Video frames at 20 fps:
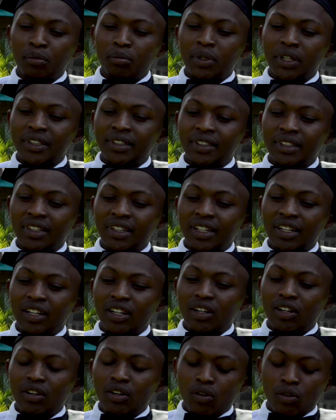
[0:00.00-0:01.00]
But
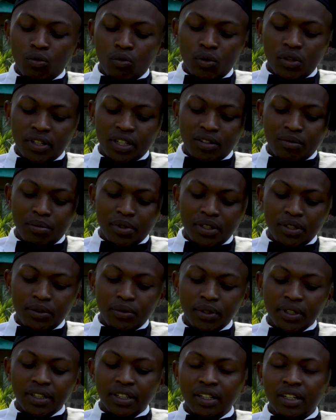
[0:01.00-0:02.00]
what I've been
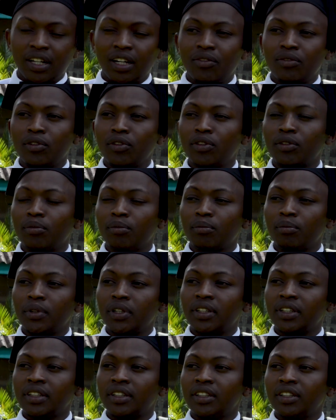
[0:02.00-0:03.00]
doing, I've not
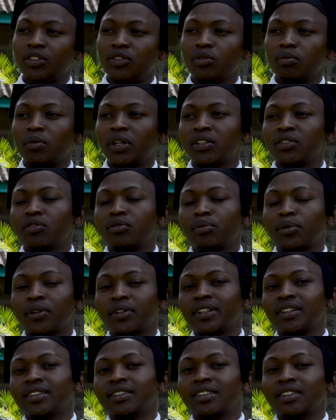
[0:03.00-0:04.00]
been into much of
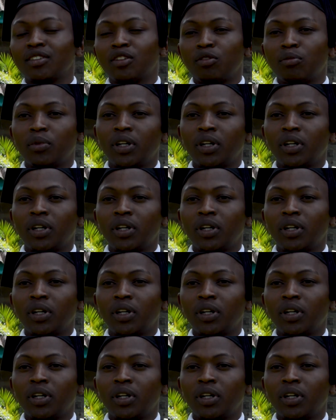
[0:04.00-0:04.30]
protest,